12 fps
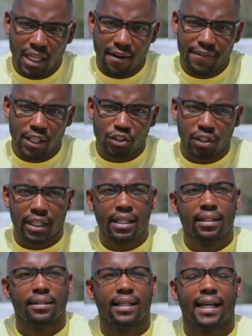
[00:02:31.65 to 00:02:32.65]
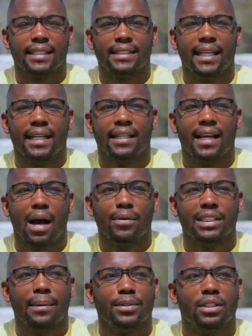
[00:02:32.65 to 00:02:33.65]
eventually, like I said, I
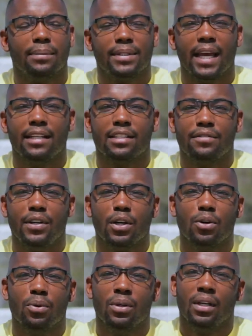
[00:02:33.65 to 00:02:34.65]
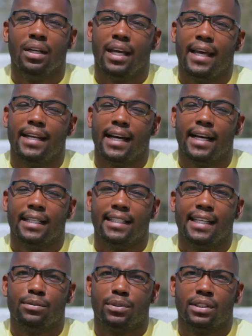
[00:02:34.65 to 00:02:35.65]
was able to obtain this vehicle, and
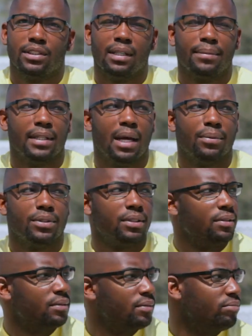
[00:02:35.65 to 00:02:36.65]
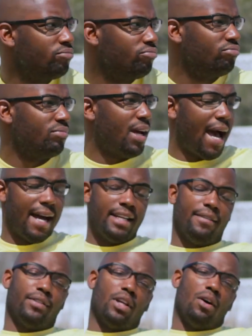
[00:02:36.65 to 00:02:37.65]
it was just something that was I
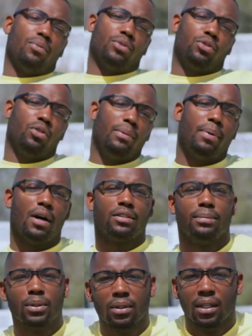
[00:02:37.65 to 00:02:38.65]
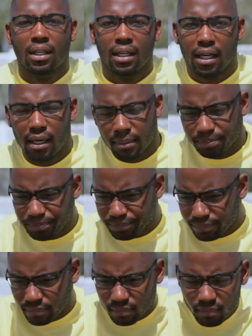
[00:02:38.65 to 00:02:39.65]
never thought was truly possible.
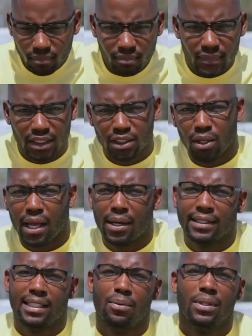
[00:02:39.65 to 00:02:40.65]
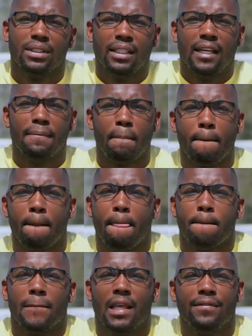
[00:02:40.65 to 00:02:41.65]
So like I said, once again,
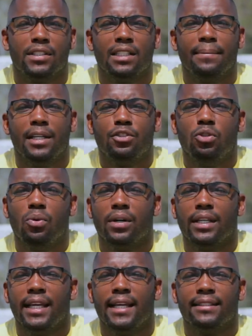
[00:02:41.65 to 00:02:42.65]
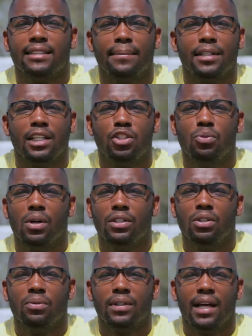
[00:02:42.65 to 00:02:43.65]
if it's something that you want to get, something that you
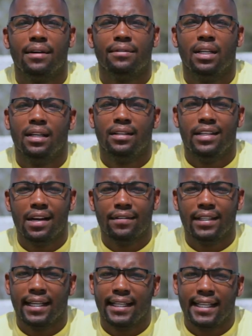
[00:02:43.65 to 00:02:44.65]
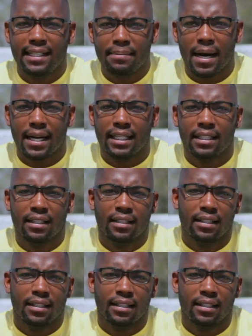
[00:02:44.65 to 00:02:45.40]
want to do in life, never let anybody,